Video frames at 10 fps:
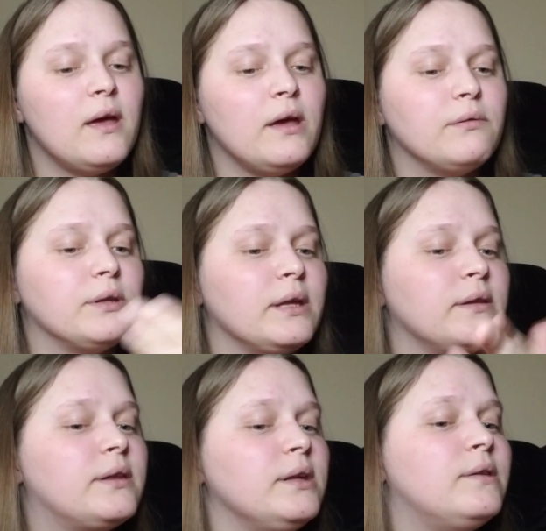It was
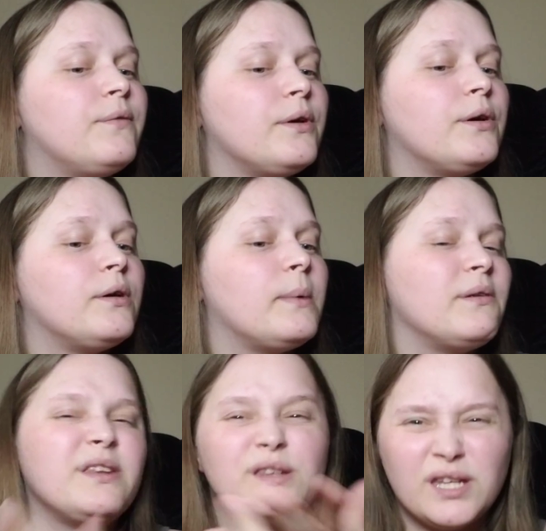like seats for
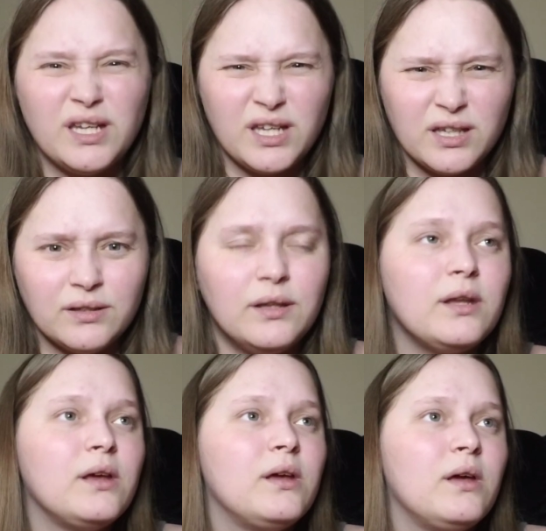about 16 kids,
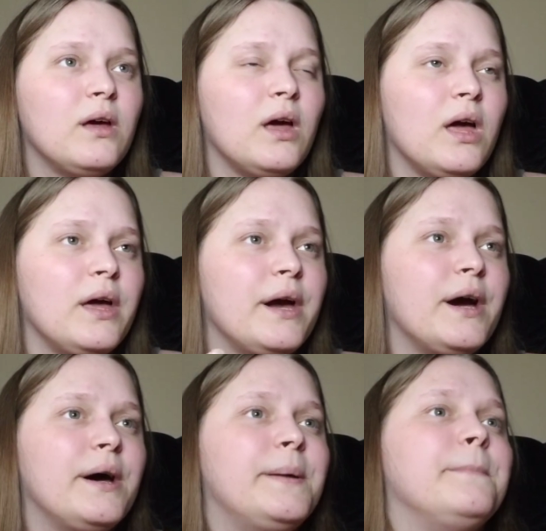
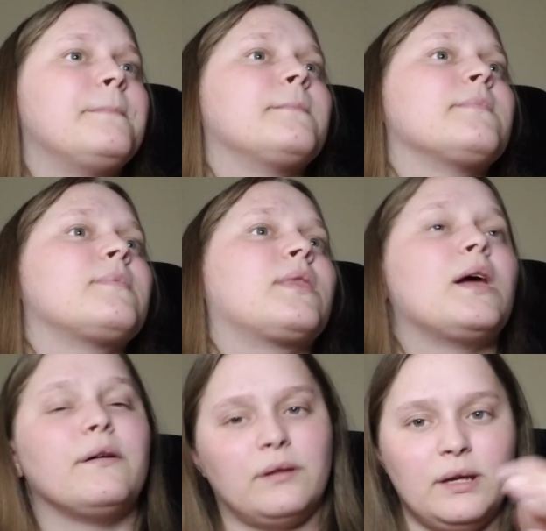and
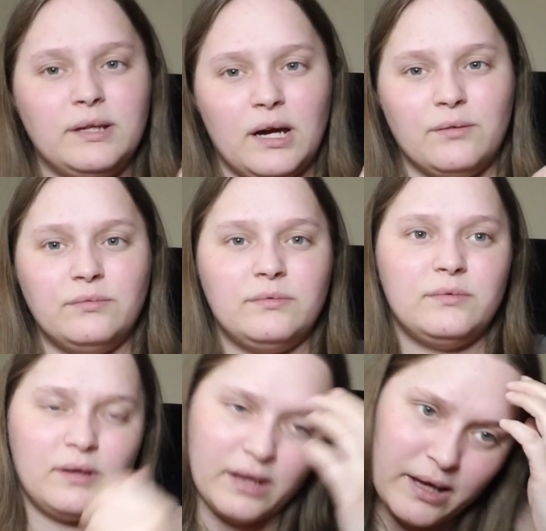I was laying down,
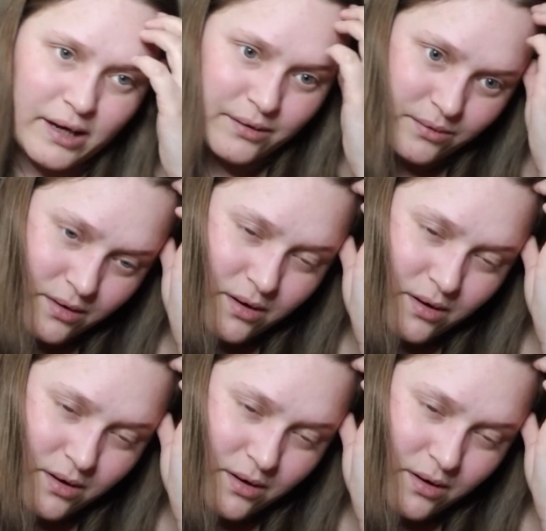and